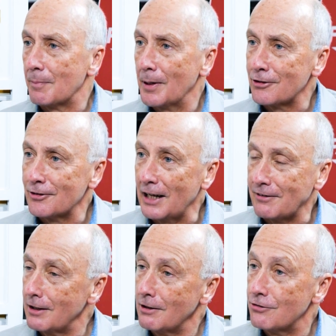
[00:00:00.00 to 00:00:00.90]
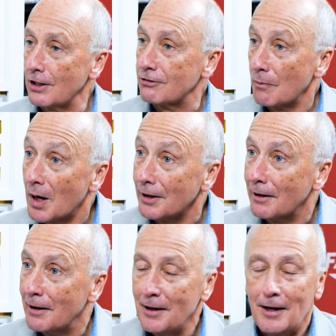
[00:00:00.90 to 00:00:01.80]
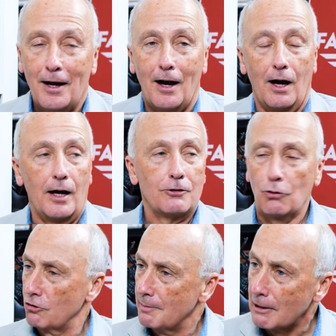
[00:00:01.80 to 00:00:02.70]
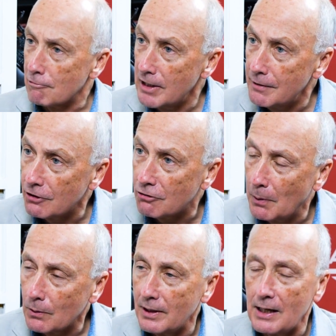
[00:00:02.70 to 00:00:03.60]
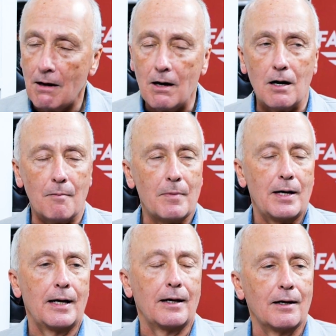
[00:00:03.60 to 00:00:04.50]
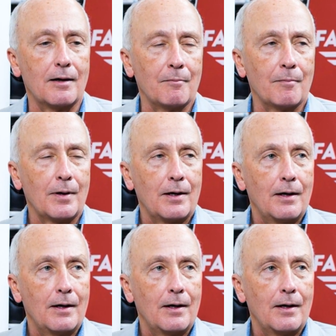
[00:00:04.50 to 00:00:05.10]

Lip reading: the Person Act 1861. It talks about grievous bodily harm, and